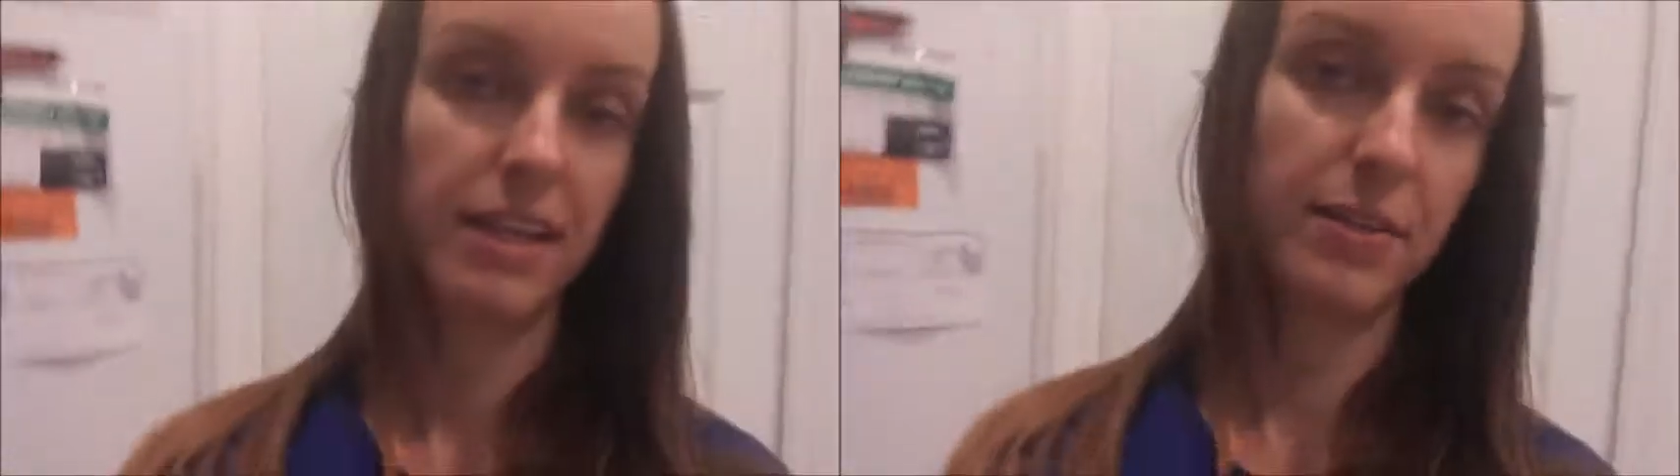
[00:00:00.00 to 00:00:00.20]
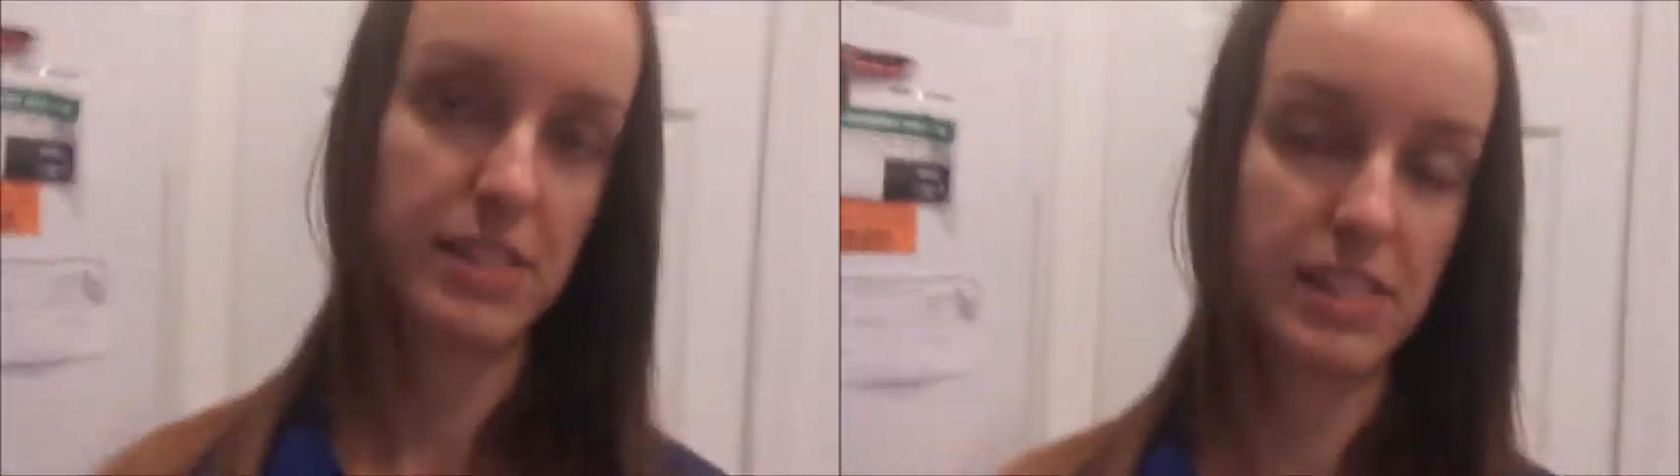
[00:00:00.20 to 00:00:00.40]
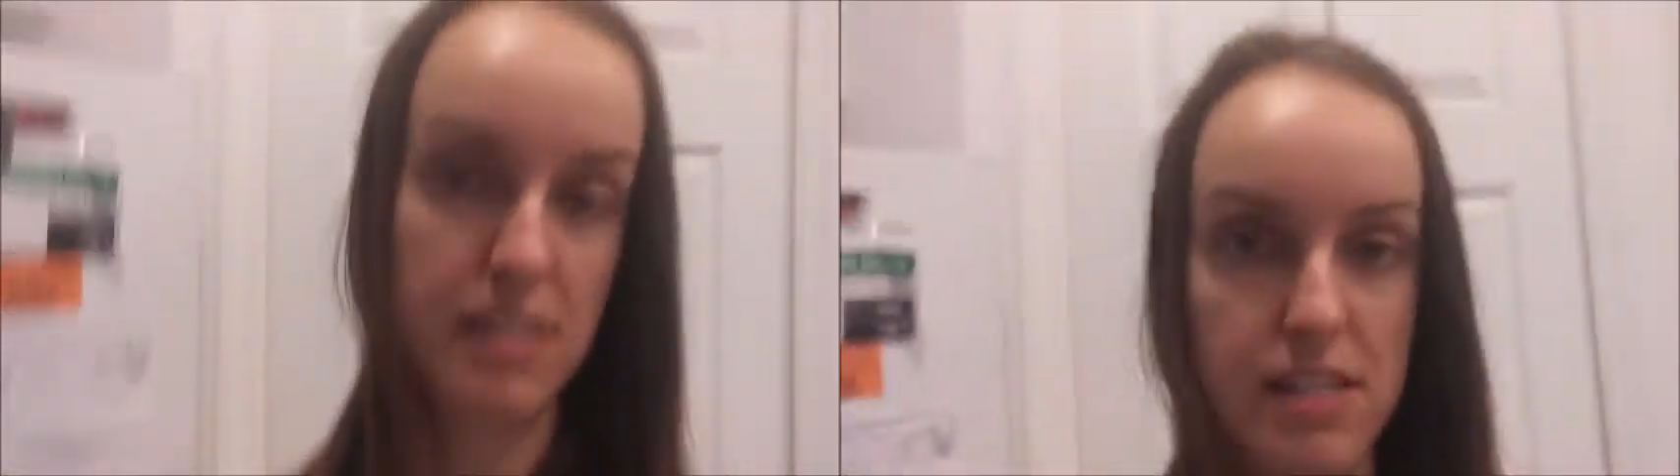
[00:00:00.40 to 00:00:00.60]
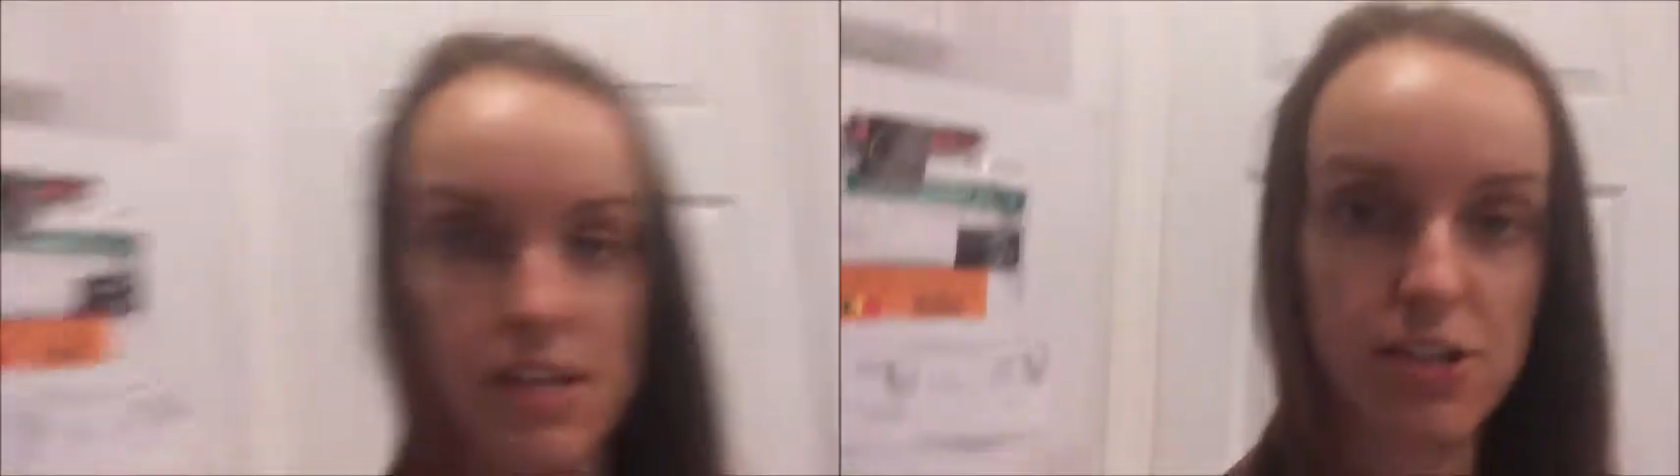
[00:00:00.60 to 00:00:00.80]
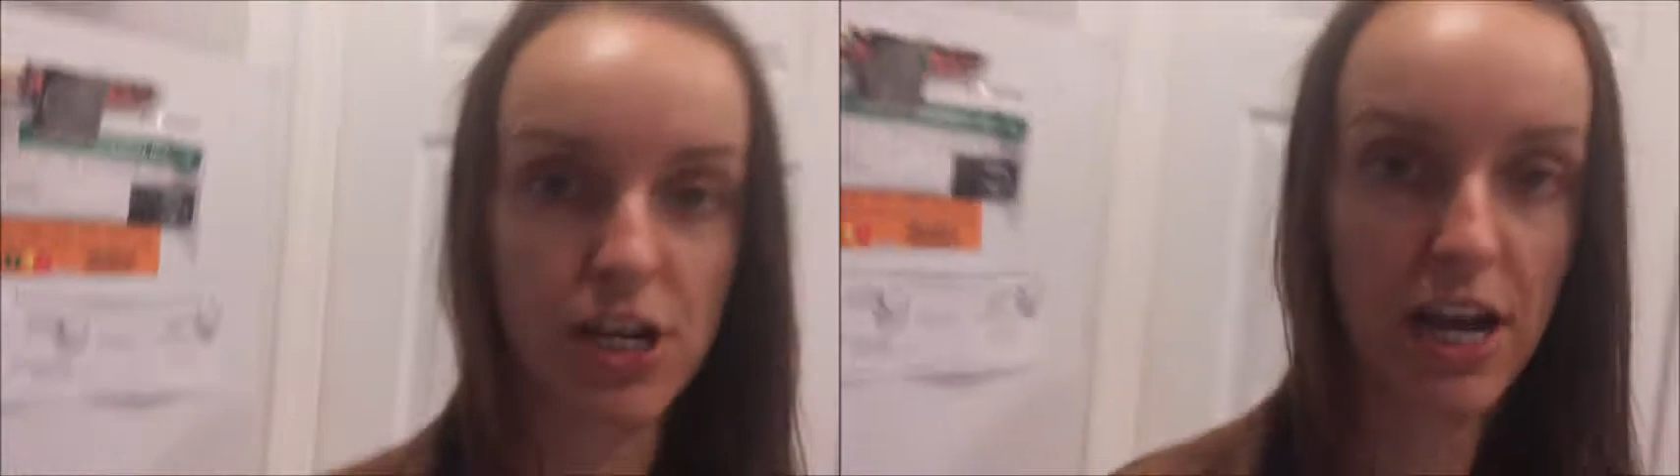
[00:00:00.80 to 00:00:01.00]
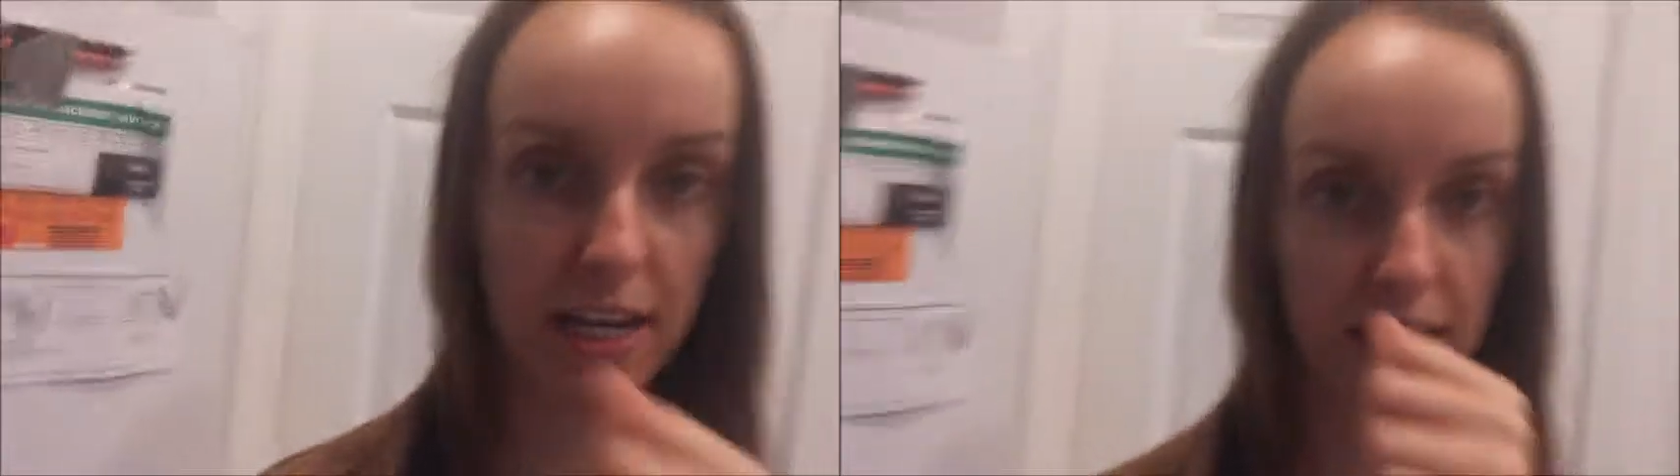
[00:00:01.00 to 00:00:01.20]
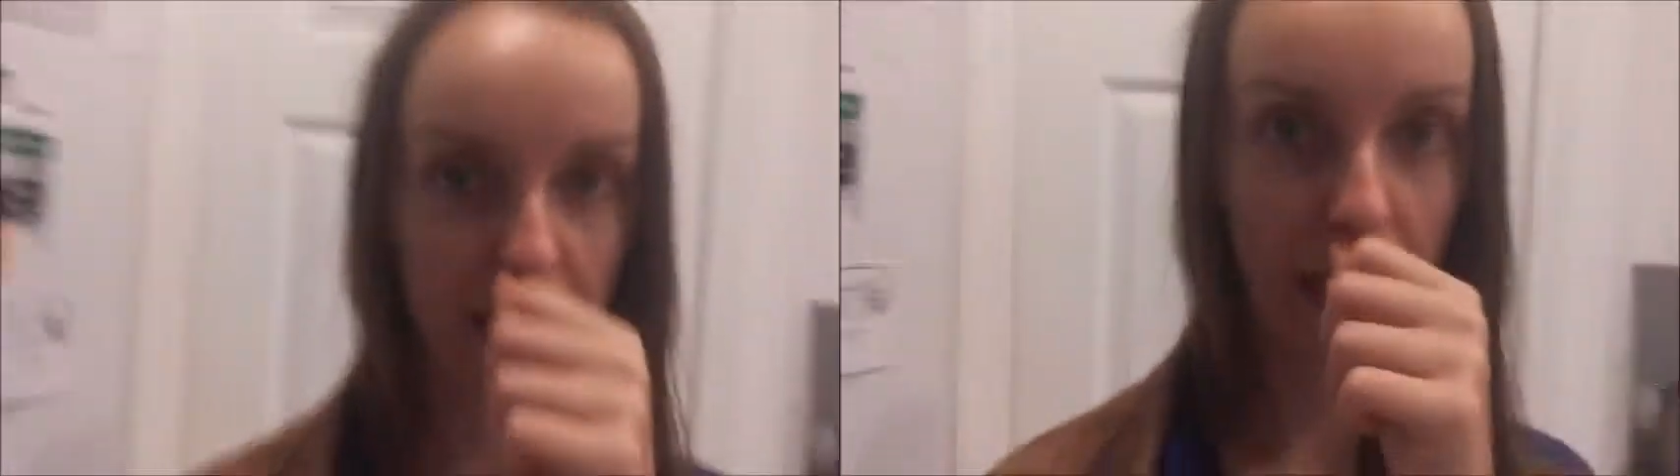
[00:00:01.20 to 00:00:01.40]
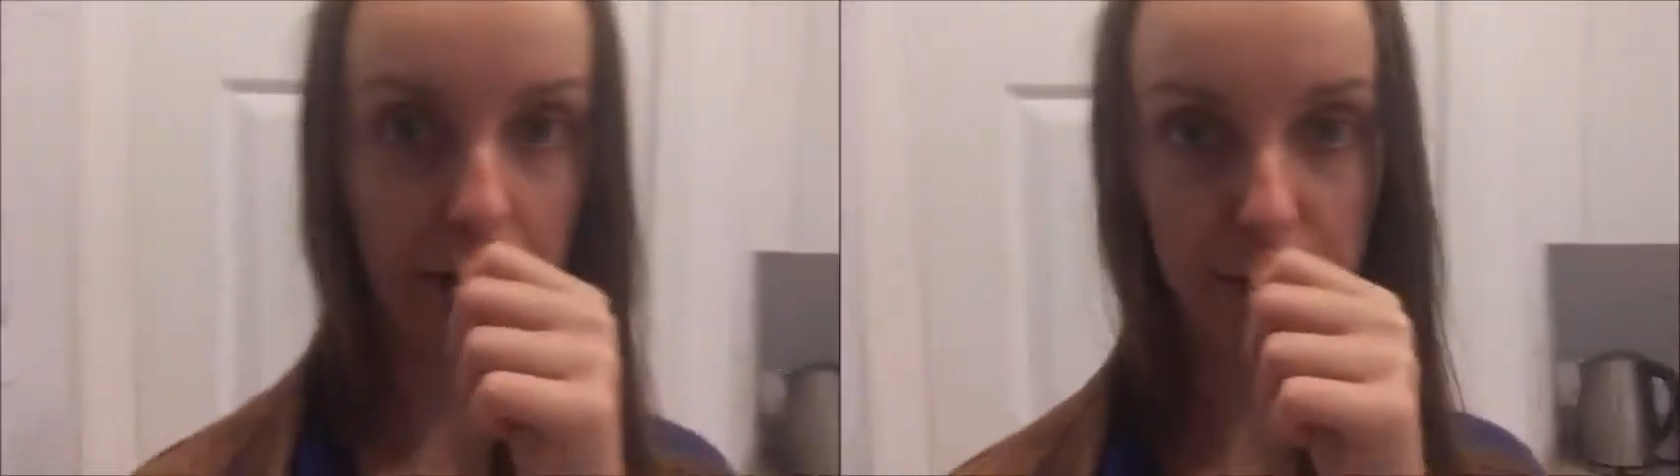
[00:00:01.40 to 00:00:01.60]
there was this giant
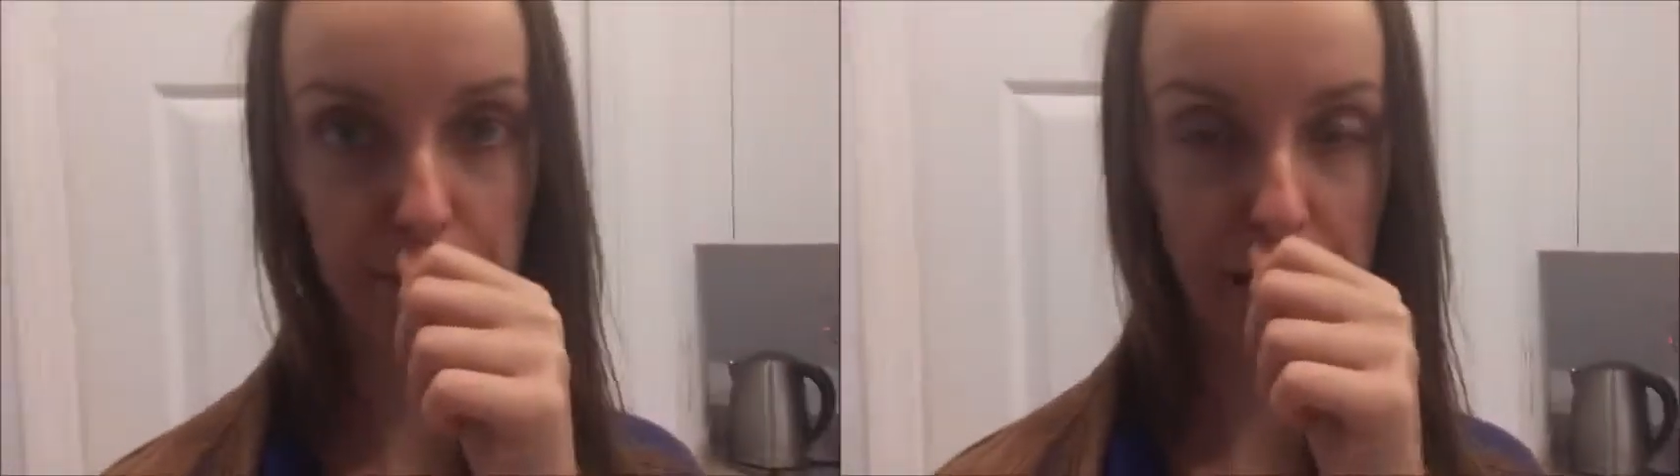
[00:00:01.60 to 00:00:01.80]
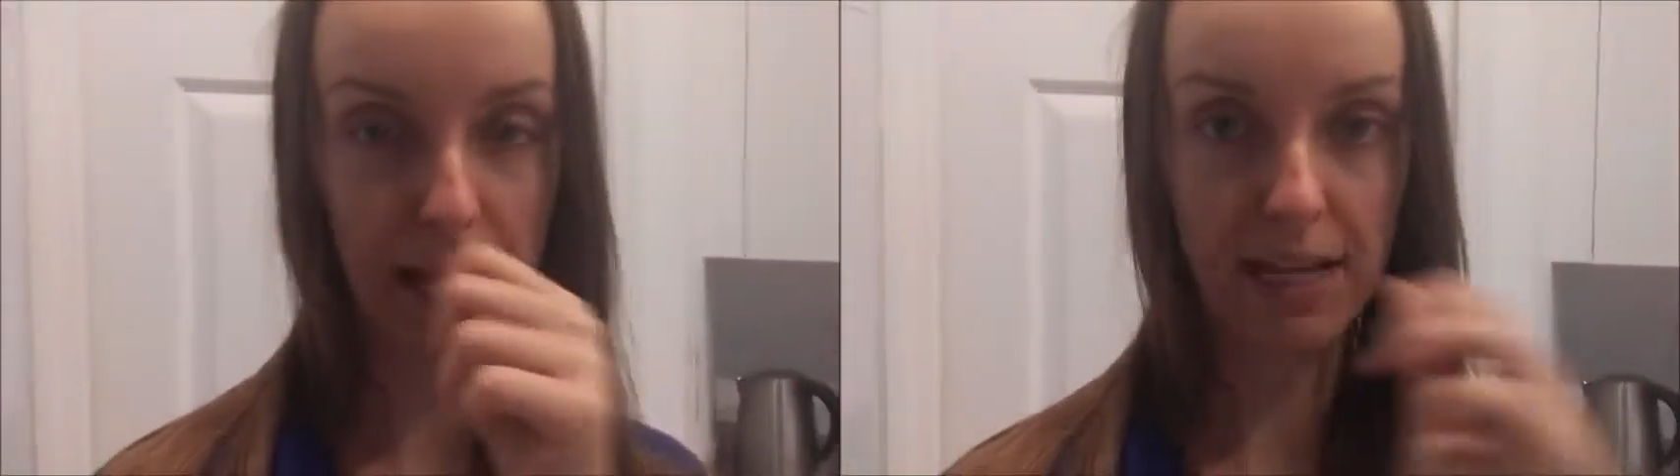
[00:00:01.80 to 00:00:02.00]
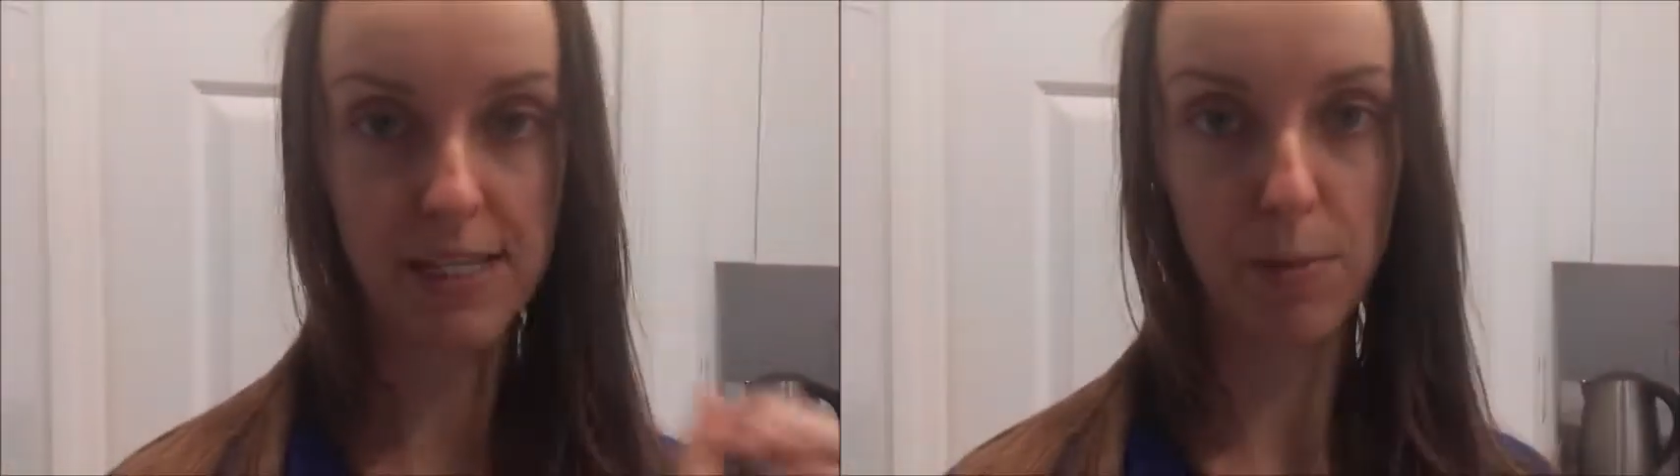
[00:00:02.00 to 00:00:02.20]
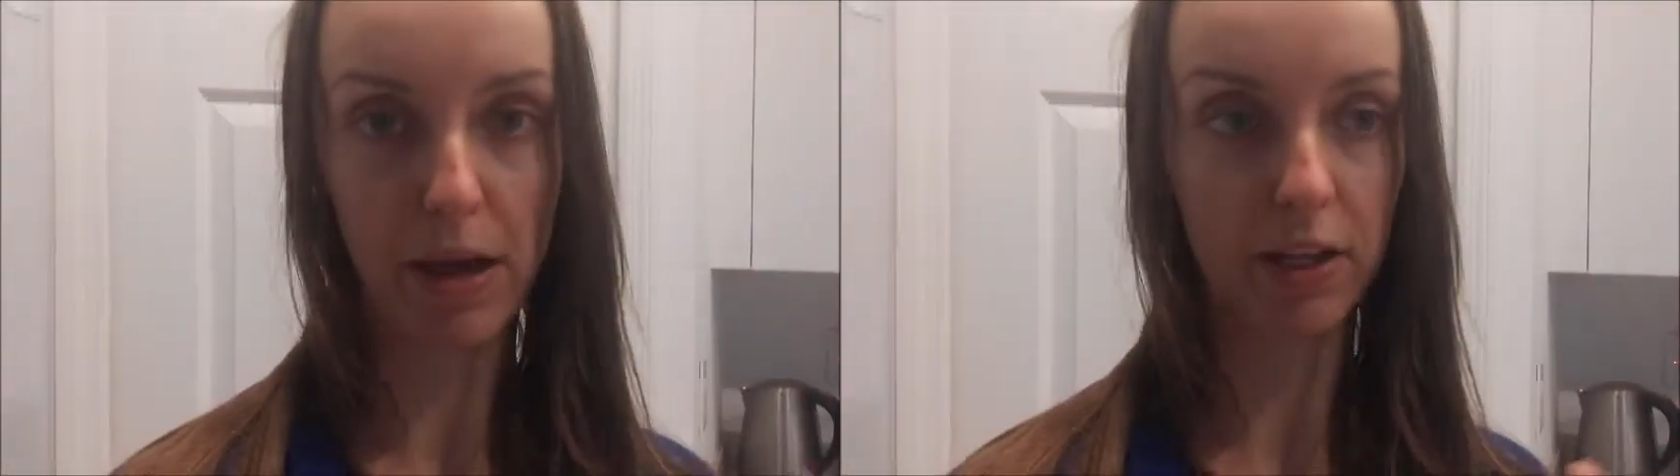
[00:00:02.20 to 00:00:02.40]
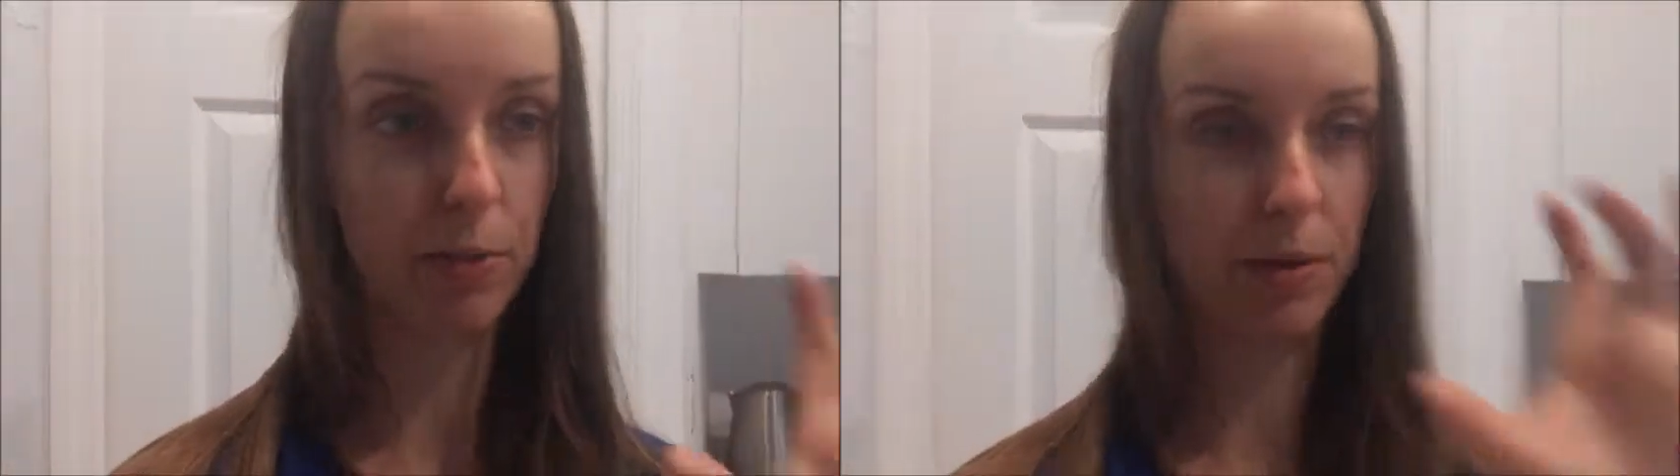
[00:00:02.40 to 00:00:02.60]
hairy black spider,